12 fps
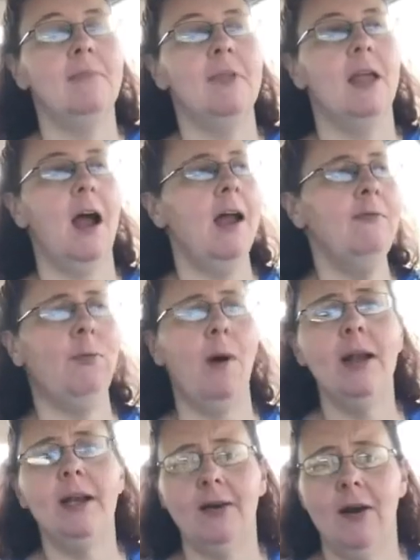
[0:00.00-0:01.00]
I've
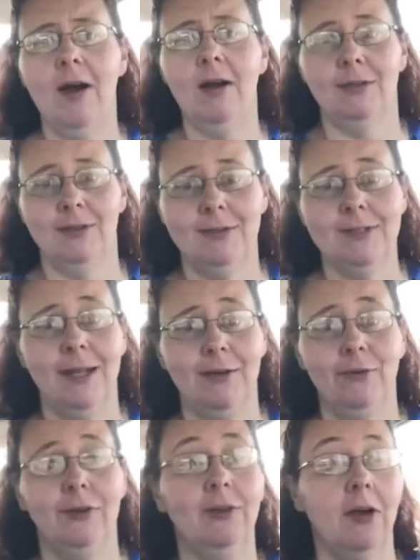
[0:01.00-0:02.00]
wanted a hognose snake
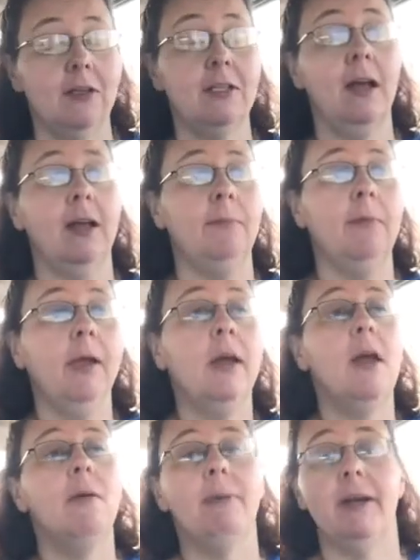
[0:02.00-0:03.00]
for a long
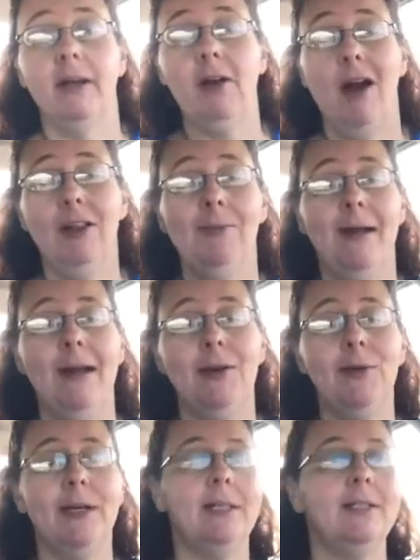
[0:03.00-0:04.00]
time, but in Colorado
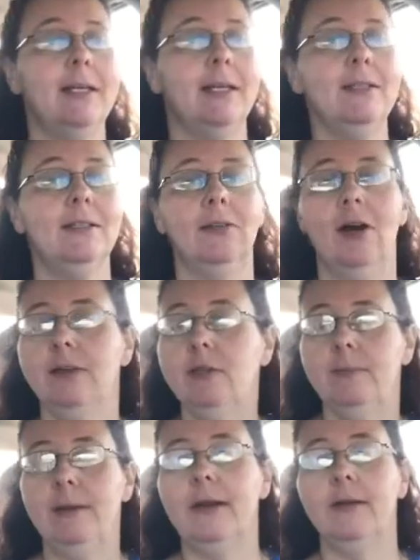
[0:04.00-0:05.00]
it's against the law to
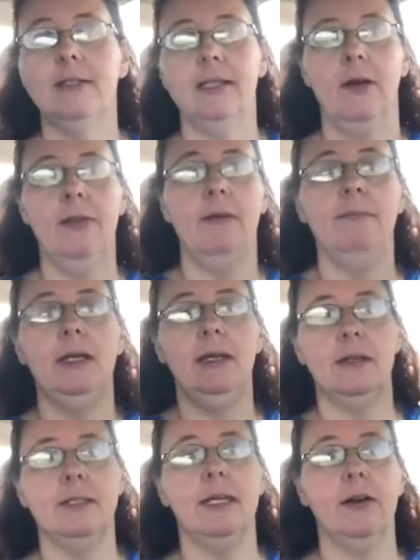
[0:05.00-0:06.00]
buy or sell them
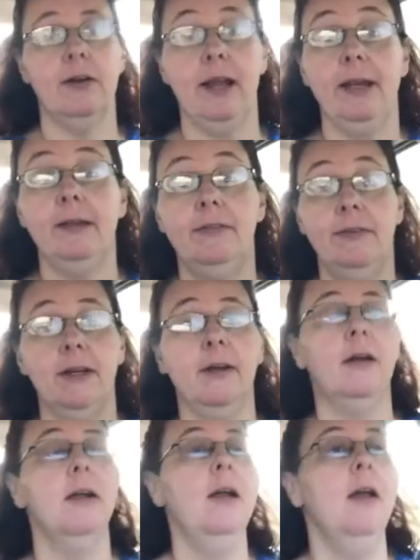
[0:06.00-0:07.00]
because they are native here.
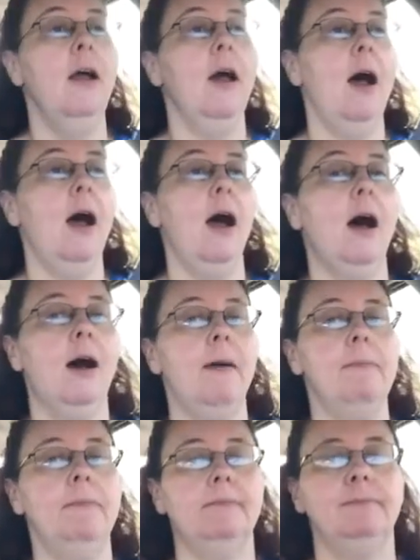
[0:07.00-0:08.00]

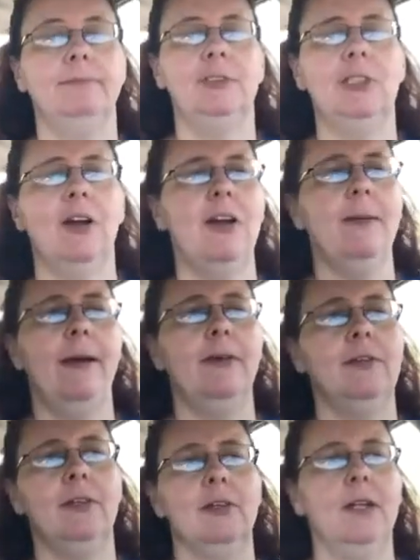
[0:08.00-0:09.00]
Sorry about
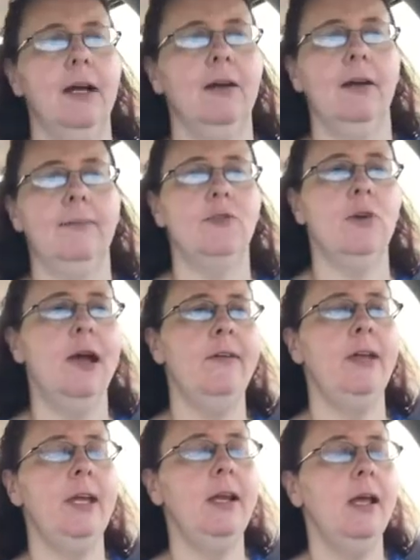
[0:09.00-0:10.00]
the glare, I'm driving.